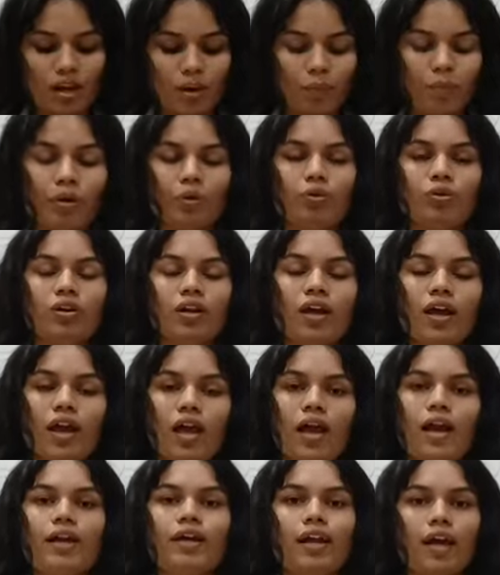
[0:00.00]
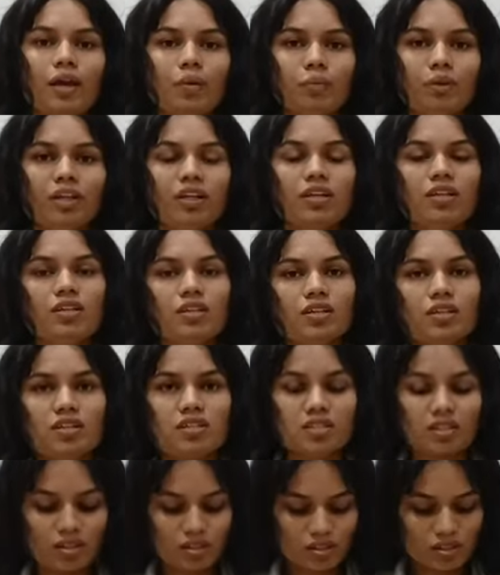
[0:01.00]
amount and timing
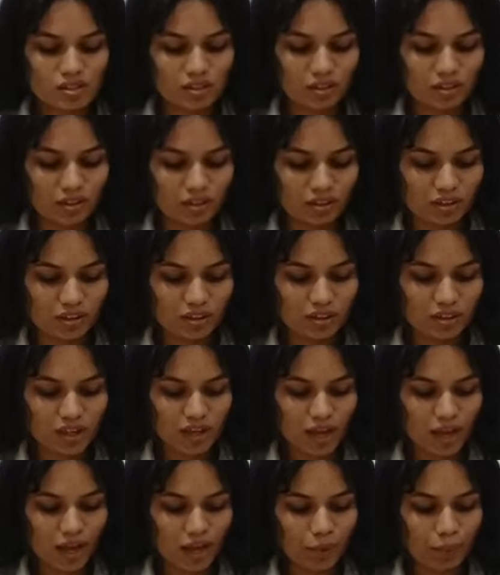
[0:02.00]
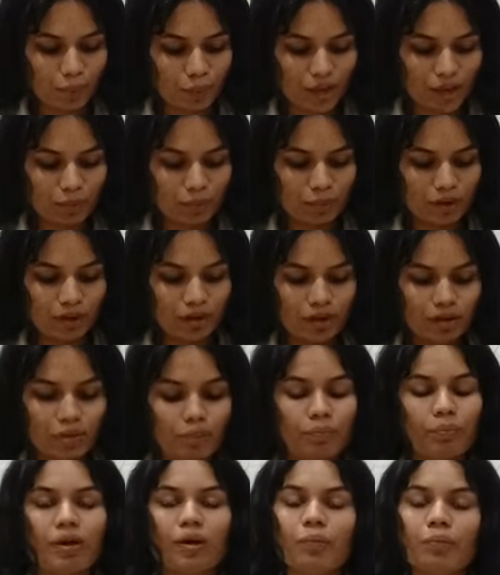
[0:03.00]
is uncertain and
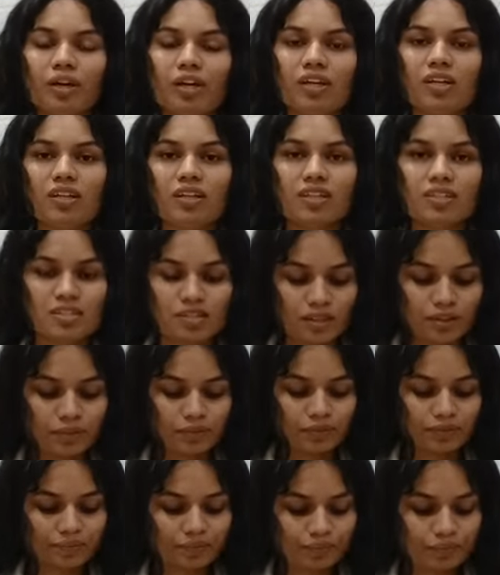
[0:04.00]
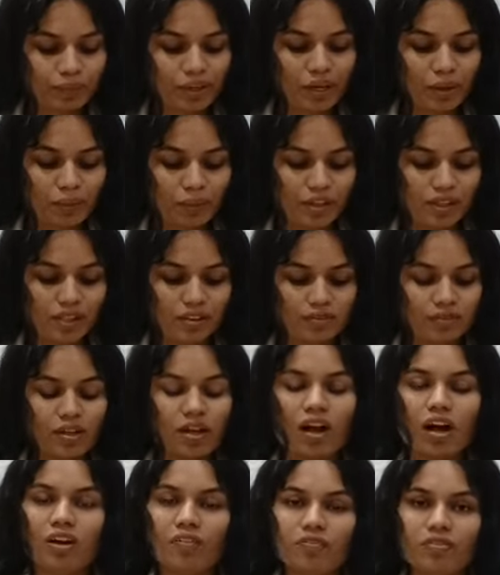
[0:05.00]
payment is payable
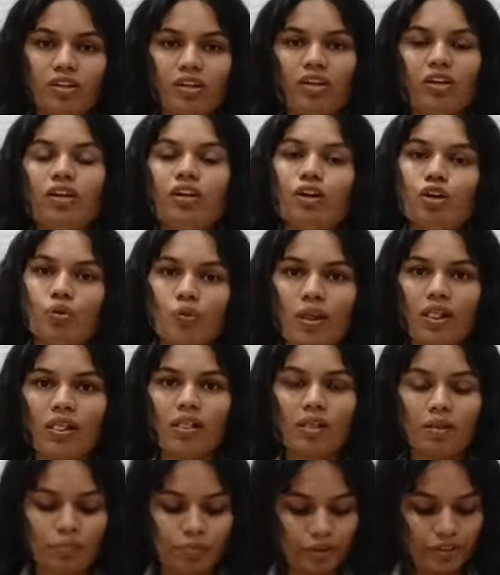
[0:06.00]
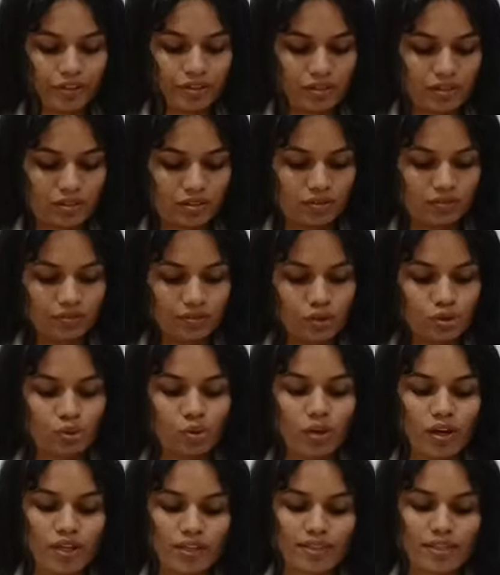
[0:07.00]
after 12 months.
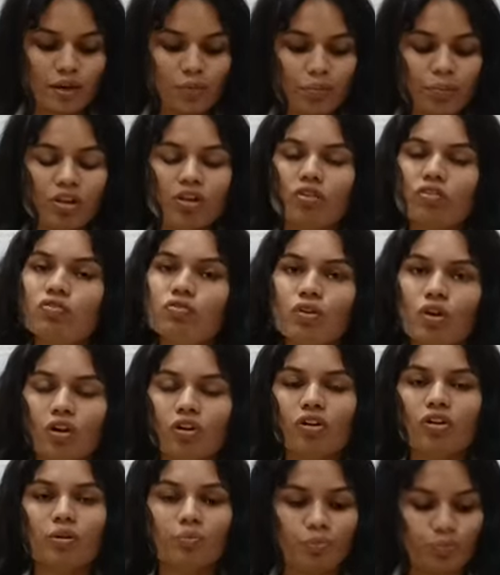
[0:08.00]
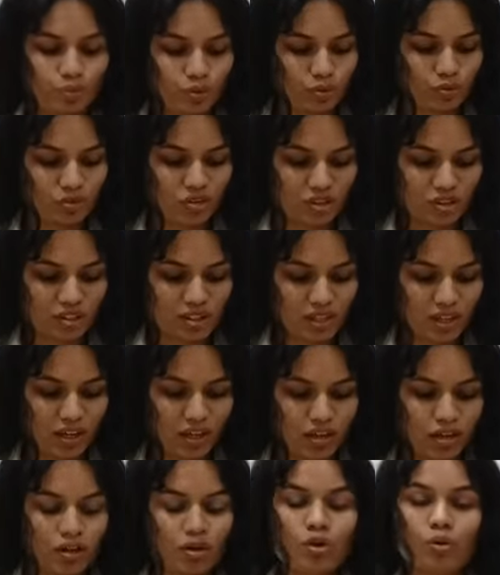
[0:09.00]
So example of long-term provisions
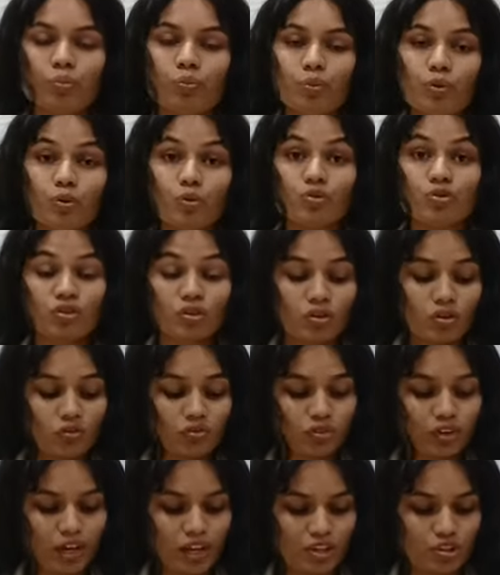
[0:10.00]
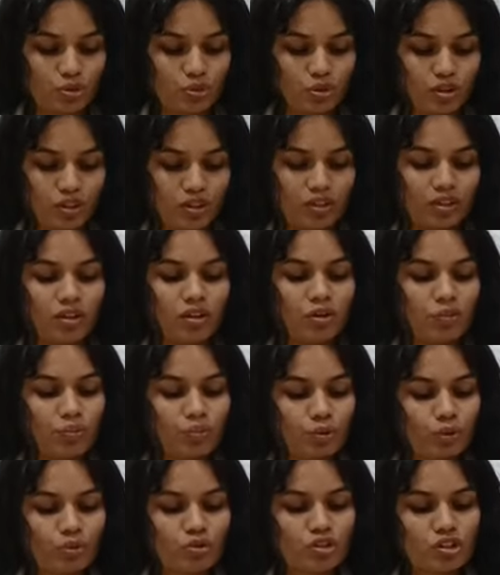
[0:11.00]
are provision of gratuity.
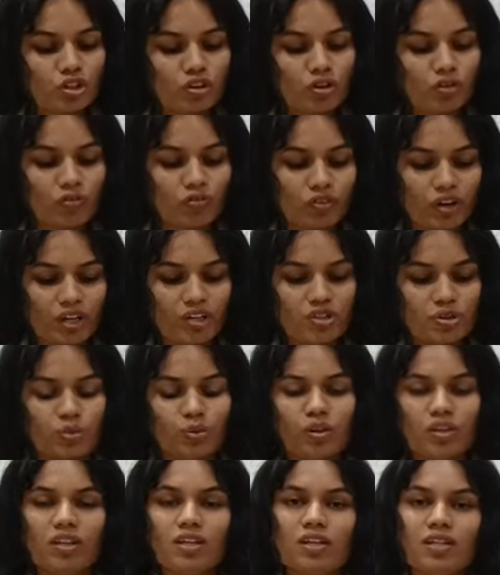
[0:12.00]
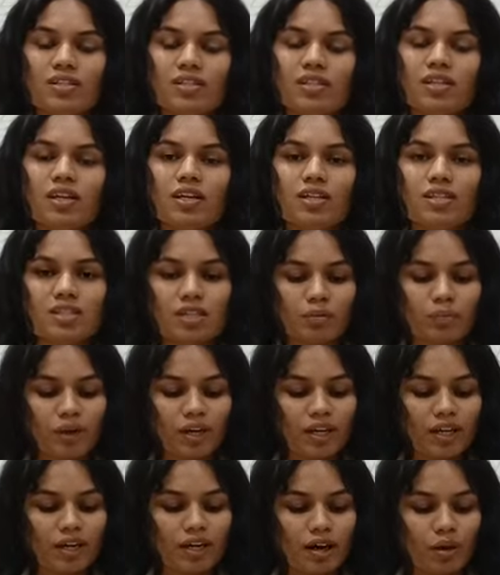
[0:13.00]
Provision of gratuity is the
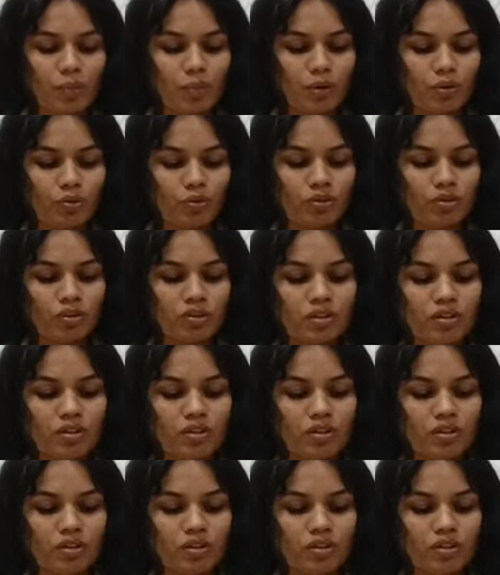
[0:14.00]
estimated amount